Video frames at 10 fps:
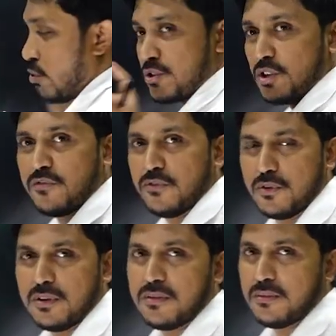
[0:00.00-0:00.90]
source of
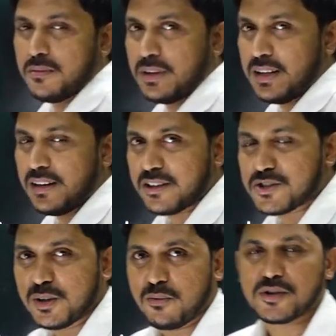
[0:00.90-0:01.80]
food? Very
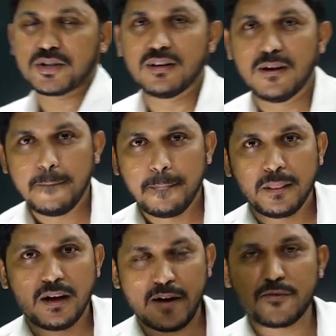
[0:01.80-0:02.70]
interesting question
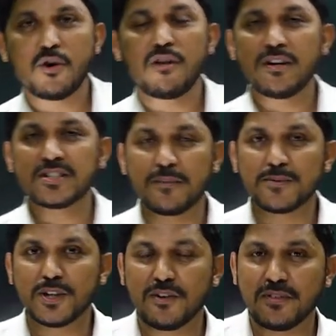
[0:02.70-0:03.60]
have to always
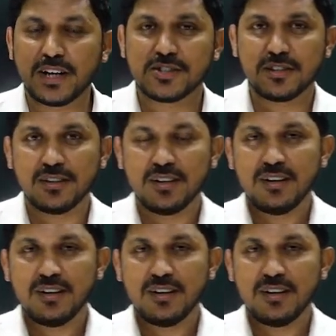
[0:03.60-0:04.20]
observe nature